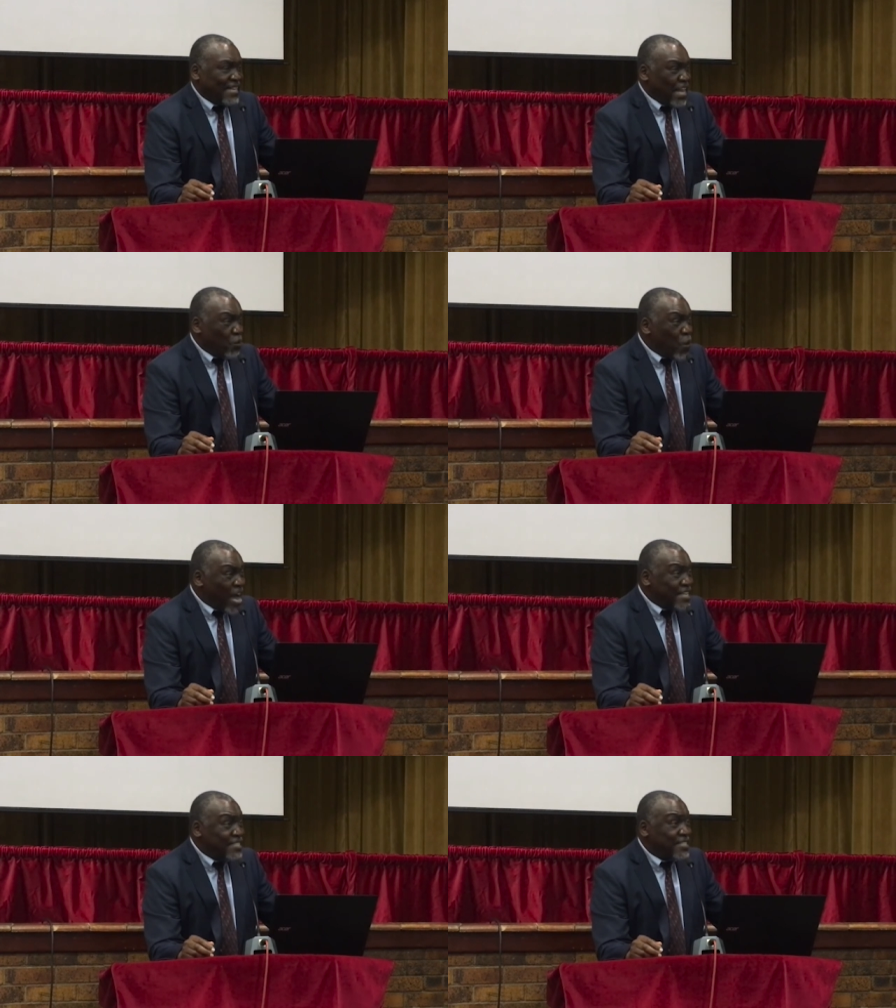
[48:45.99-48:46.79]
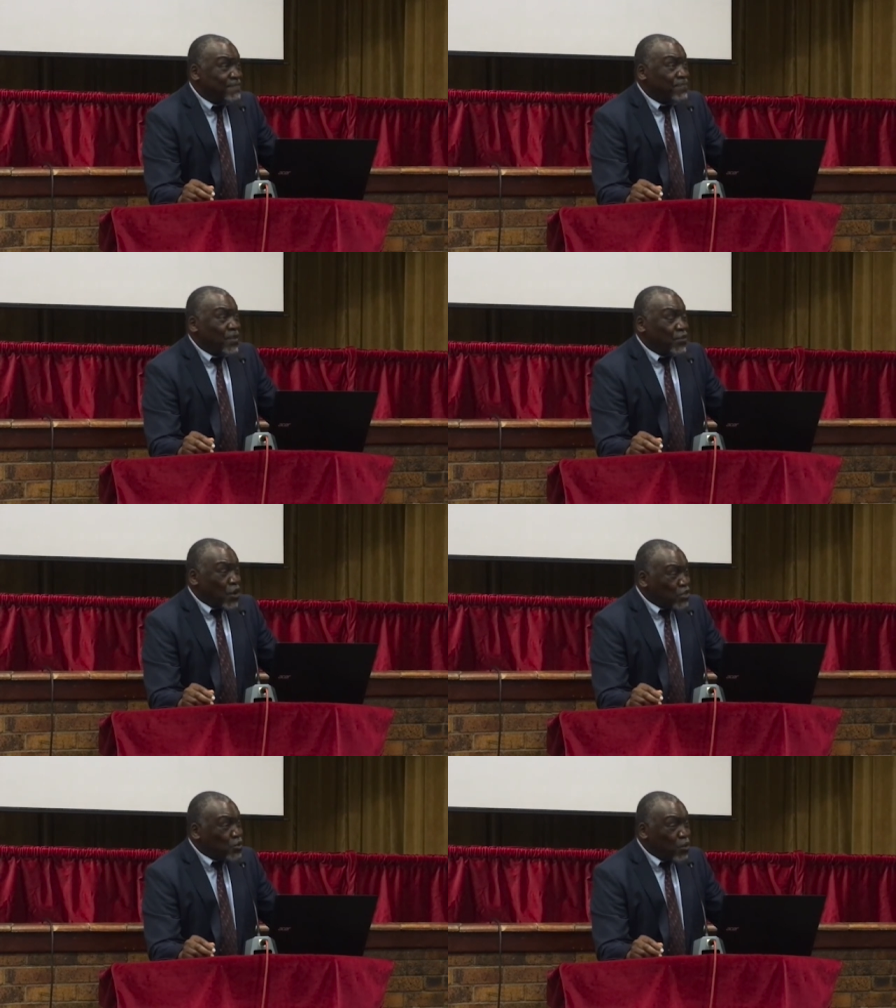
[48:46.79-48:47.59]
And likewise,
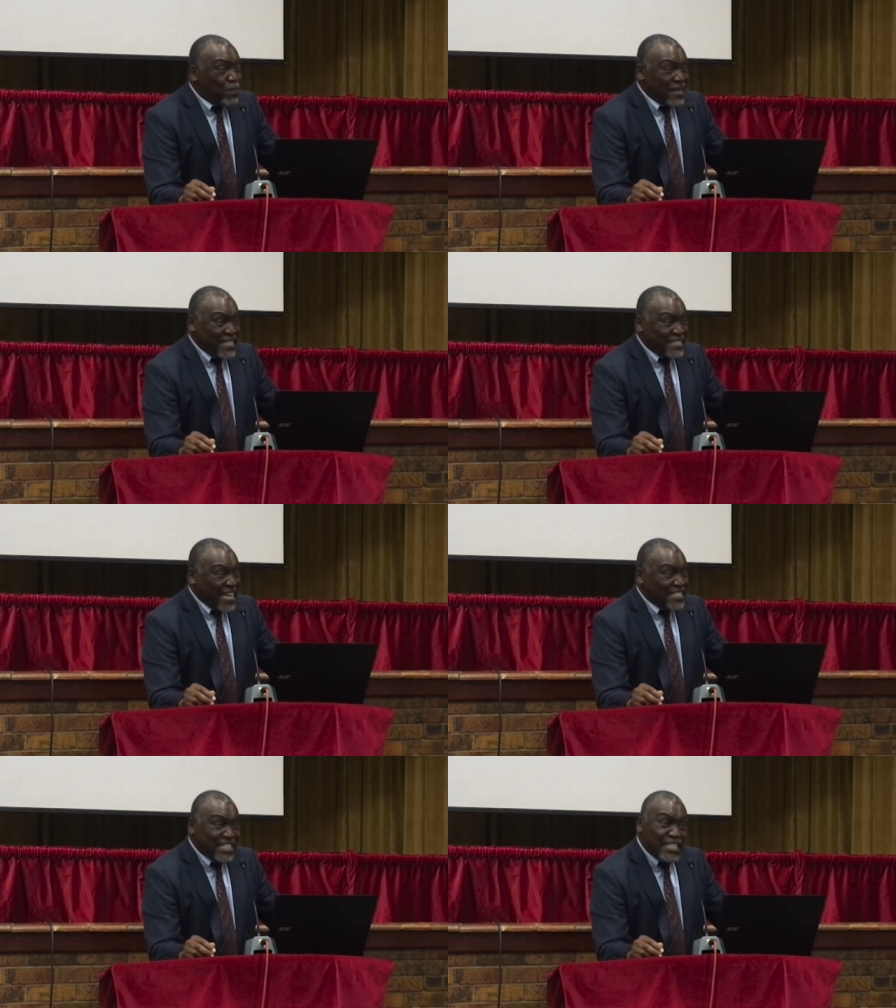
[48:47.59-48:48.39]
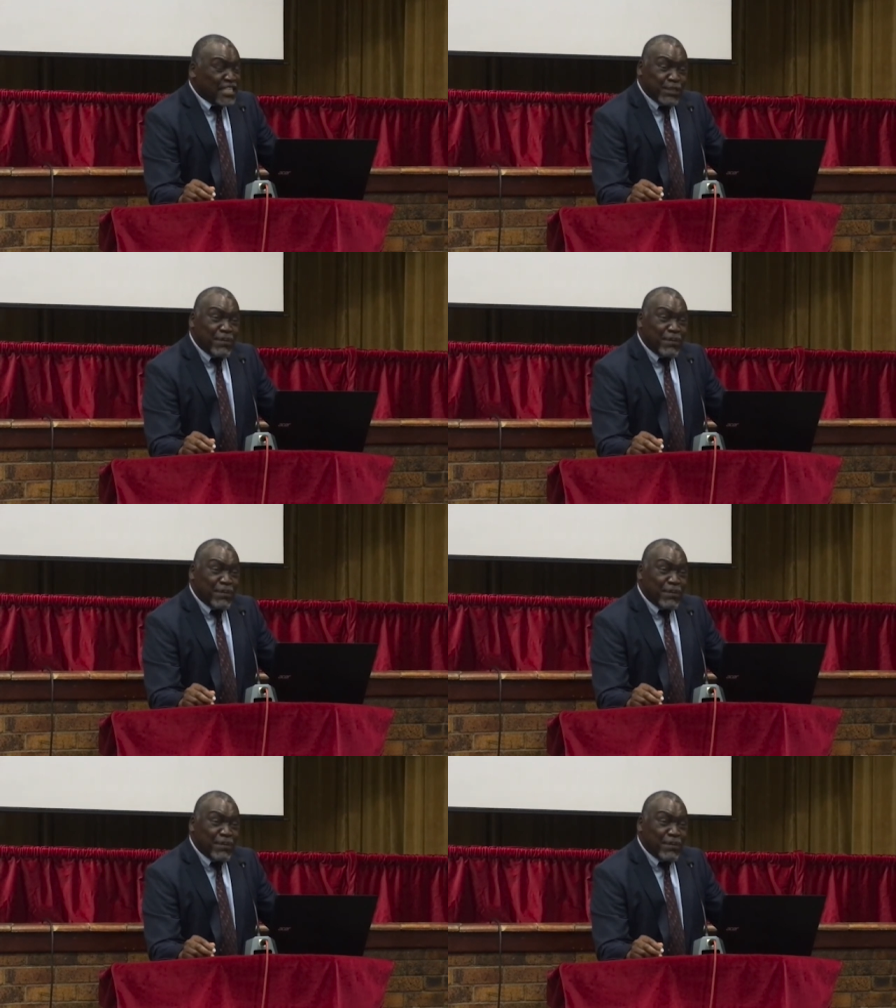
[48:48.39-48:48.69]
those who will be rejected,